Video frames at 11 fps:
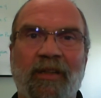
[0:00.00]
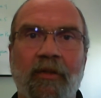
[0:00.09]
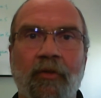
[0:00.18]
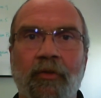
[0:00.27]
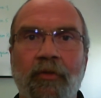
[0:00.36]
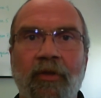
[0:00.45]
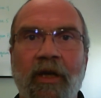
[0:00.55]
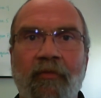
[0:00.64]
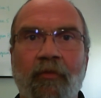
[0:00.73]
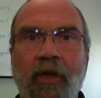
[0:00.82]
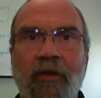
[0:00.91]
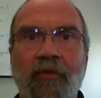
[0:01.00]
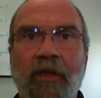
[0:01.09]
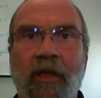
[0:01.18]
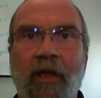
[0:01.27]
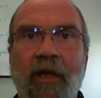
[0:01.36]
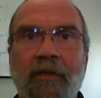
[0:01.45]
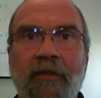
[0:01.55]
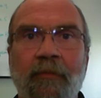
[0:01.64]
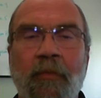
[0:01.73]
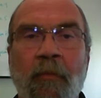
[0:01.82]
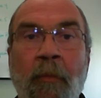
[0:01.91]
you'll do that for every class.
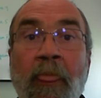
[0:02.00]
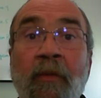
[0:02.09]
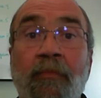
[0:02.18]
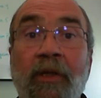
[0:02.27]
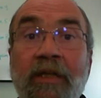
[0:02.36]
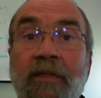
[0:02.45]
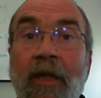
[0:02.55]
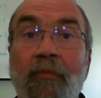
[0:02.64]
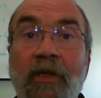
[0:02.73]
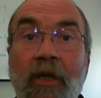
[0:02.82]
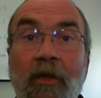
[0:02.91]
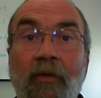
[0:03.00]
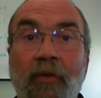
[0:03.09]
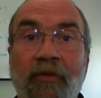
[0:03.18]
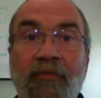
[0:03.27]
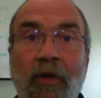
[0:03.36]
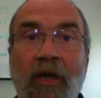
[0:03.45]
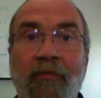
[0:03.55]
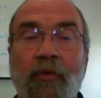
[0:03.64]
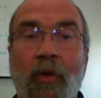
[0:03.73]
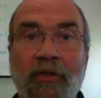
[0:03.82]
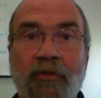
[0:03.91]
Please let me know if you have
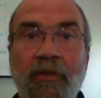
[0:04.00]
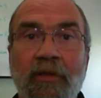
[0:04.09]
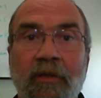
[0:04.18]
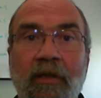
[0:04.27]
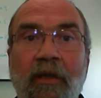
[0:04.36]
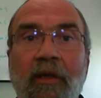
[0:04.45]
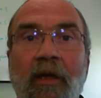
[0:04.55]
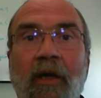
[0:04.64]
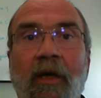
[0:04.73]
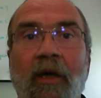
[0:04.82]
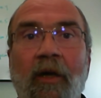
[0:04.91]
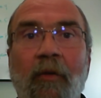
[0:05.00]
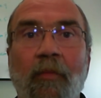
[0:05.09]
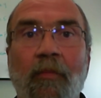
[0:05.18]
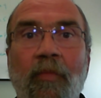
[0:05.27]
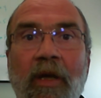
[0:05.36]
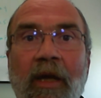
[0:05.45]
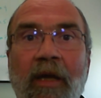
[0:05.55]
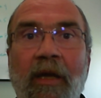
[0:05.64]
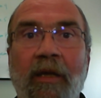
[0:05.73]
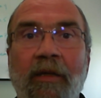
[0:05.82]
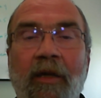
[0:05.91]
questions.
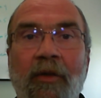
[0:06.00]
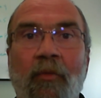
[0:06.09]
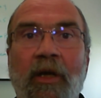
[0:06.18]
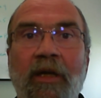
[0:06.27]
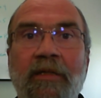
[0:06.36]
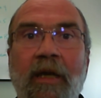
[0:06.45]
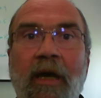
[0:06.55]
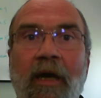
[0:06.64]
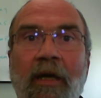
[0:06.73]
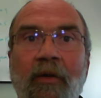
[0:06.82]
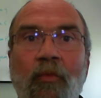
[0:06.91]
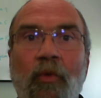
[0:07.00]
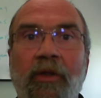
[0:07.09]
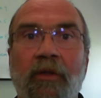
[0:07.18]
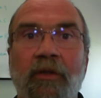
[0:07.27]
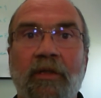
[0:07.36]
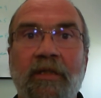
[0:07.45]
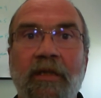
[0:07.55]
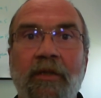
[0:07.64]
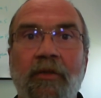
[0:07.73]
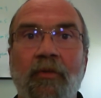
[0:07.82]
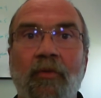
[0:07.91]
And otherwise, I will see
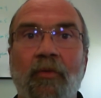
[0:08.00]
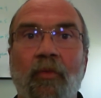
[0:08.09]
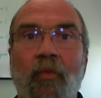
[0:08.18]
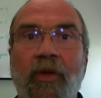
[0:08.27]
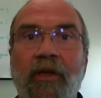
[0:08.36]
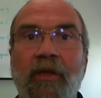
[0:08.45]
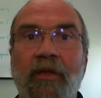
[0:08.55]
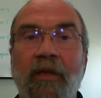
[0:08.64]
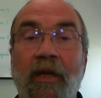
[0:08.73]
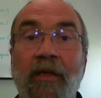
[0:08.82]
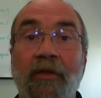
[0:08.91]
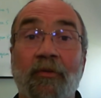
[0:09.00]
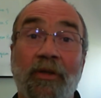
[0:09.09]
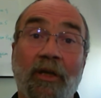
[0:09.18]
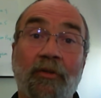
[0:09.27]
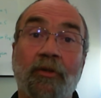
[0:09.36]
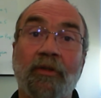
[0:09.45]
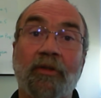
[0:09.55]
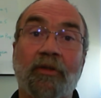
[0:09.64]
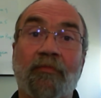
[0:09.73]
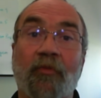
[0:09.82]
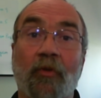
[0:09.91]
you with an introduction
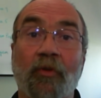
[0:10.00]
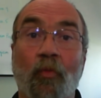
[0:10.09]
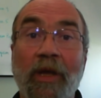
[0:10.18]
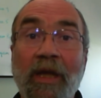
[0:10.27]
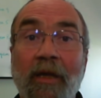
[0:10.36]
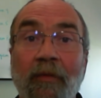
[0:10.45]
for the week,